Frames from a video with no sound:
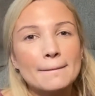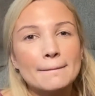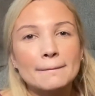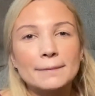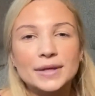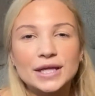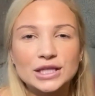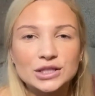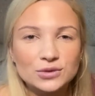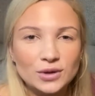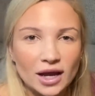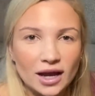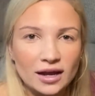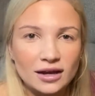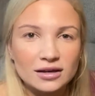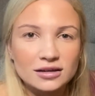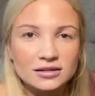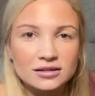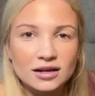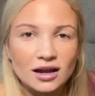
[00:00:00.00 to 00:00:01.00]
But that's
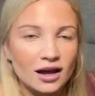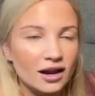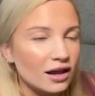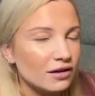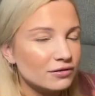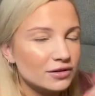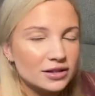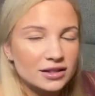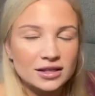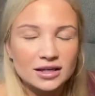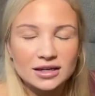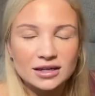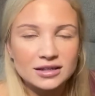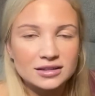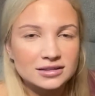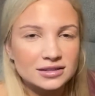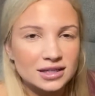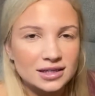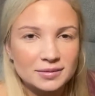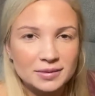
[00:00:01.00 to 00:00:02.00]
okay. Not everything is
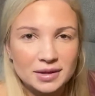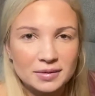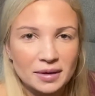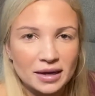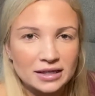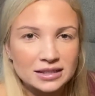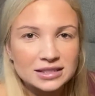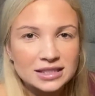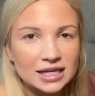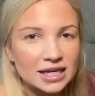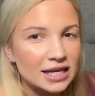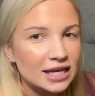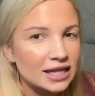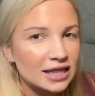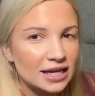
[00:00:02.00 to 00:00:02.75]
gonna be amazing.